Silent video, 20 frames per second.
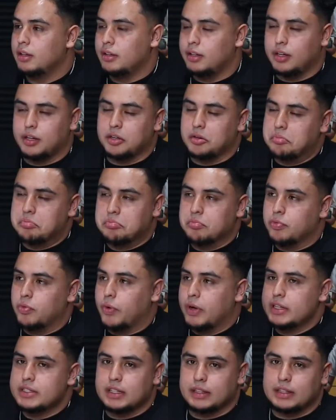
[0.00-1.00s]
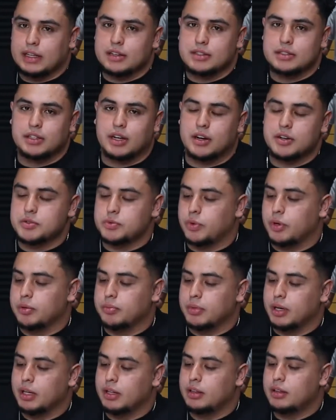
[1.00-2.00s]
You could waste $1,000 one
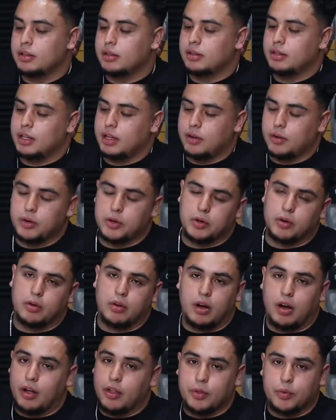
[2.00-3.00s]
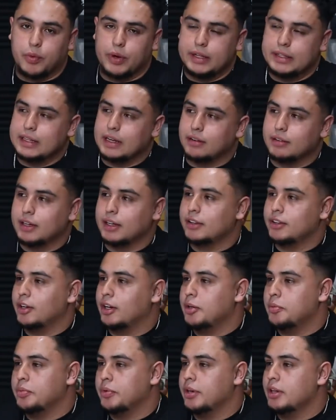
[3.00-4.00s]
month. It'll go all the way down like
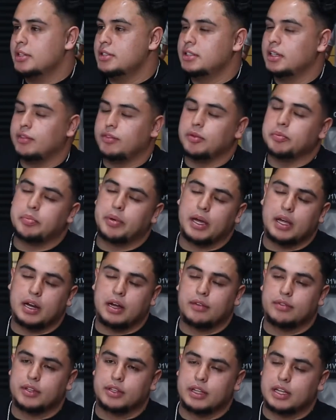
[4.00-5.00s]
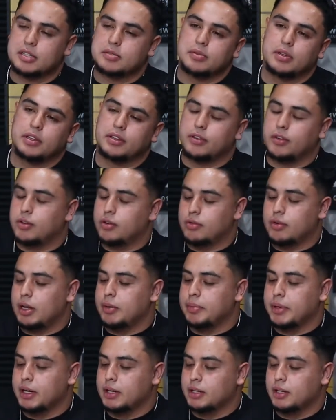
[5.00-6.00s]
30 points. If you pay it off the next month, it'll go right
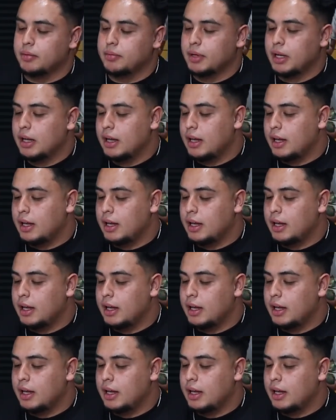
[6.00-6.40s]
back up.